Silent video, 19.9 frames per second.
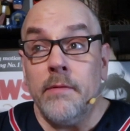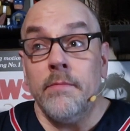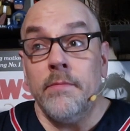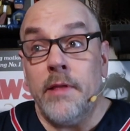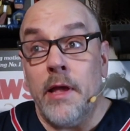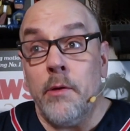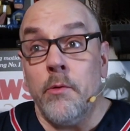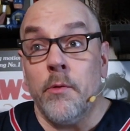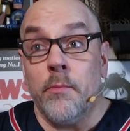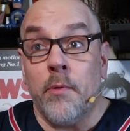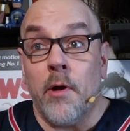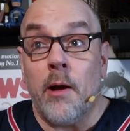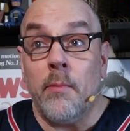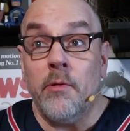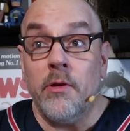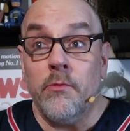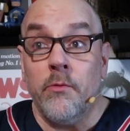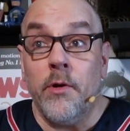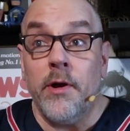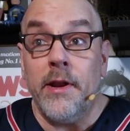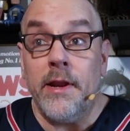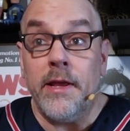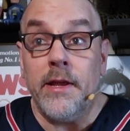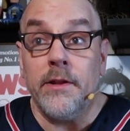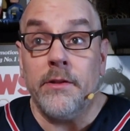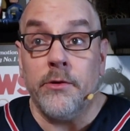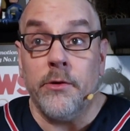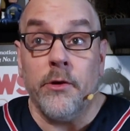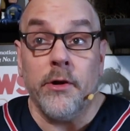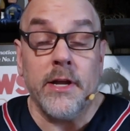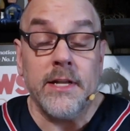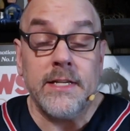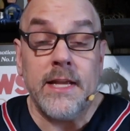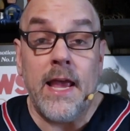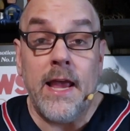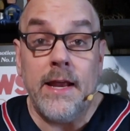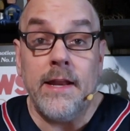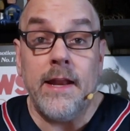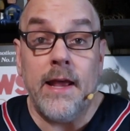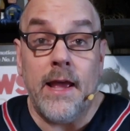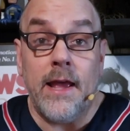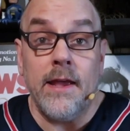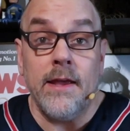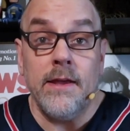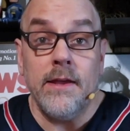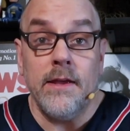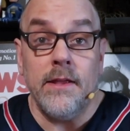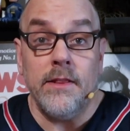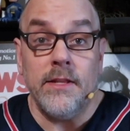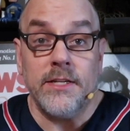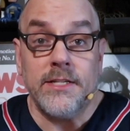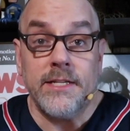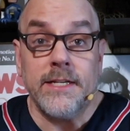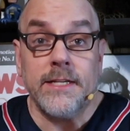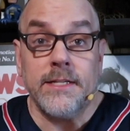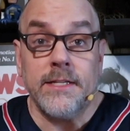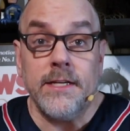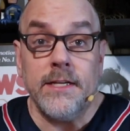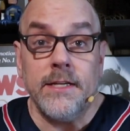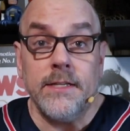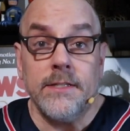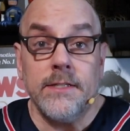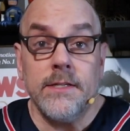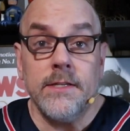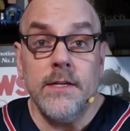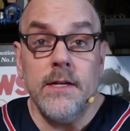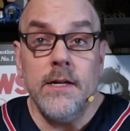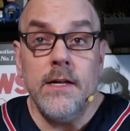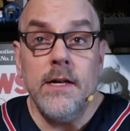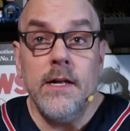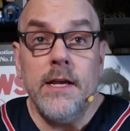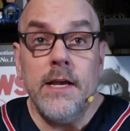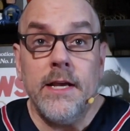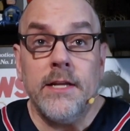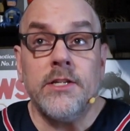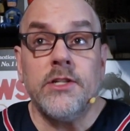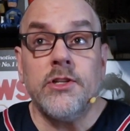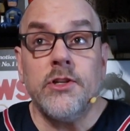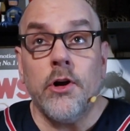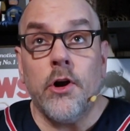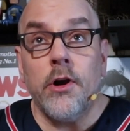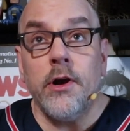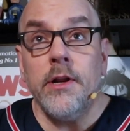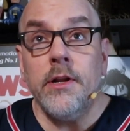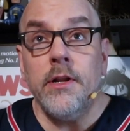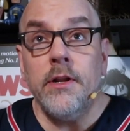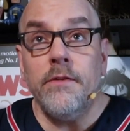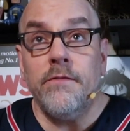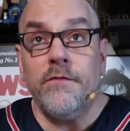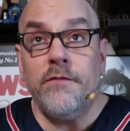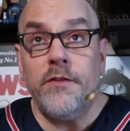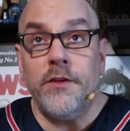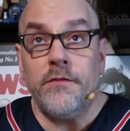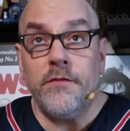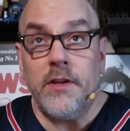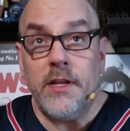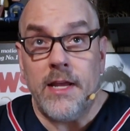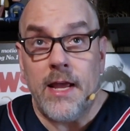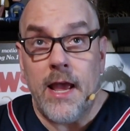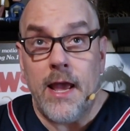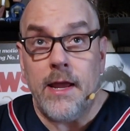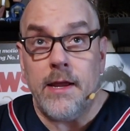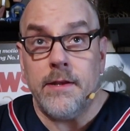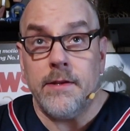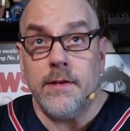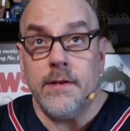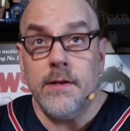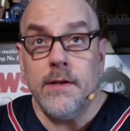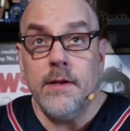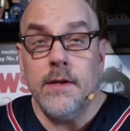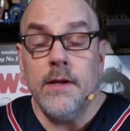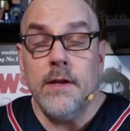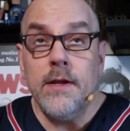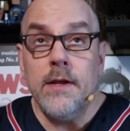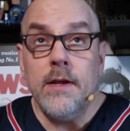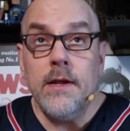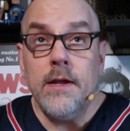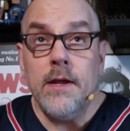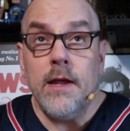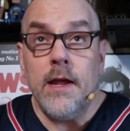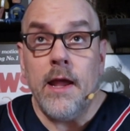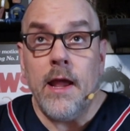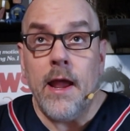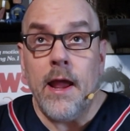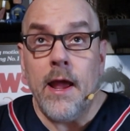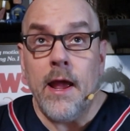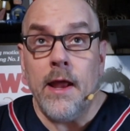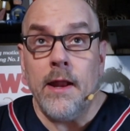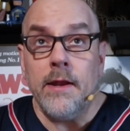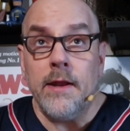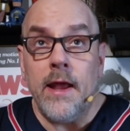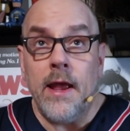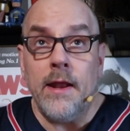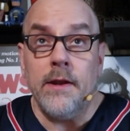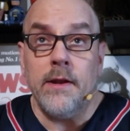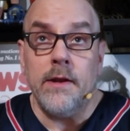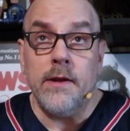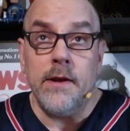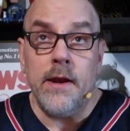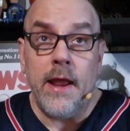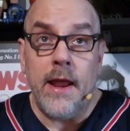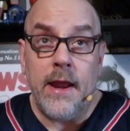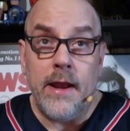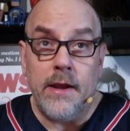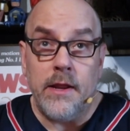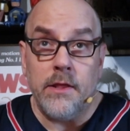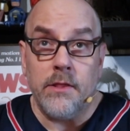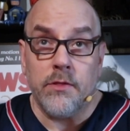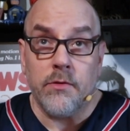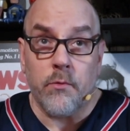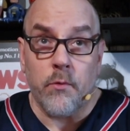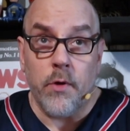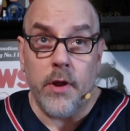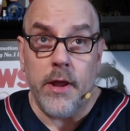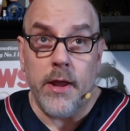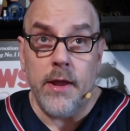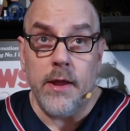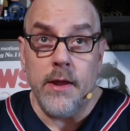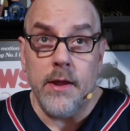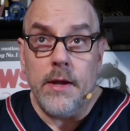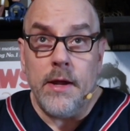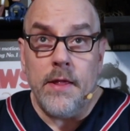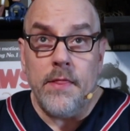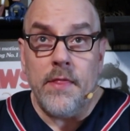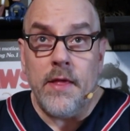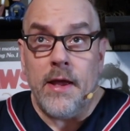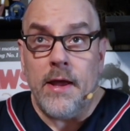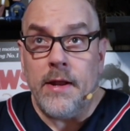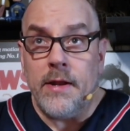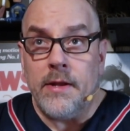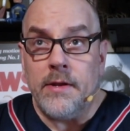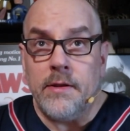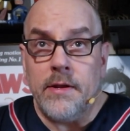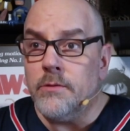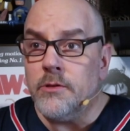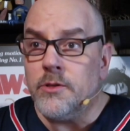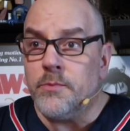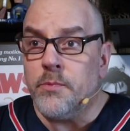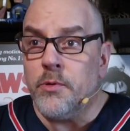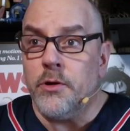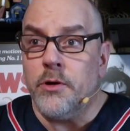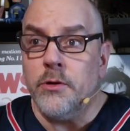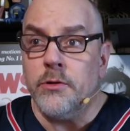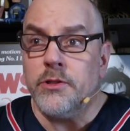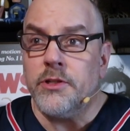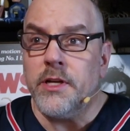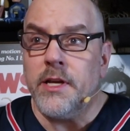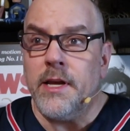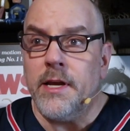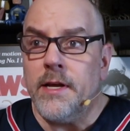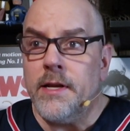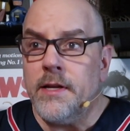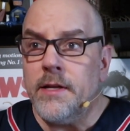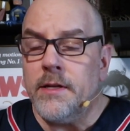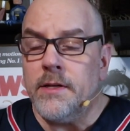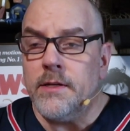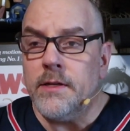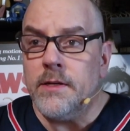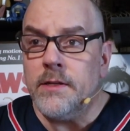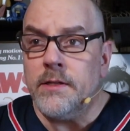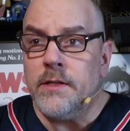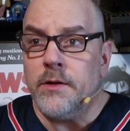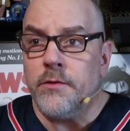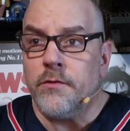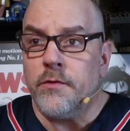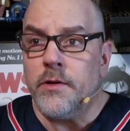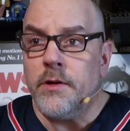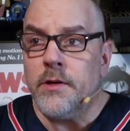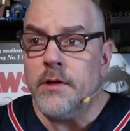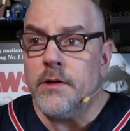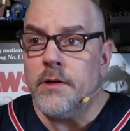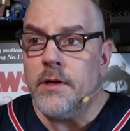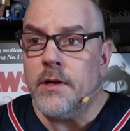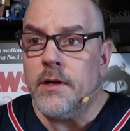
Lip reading: They were probably reading it during its heyday in the 60s. It started in 58 and ended in 83. And then it was produced again in a different,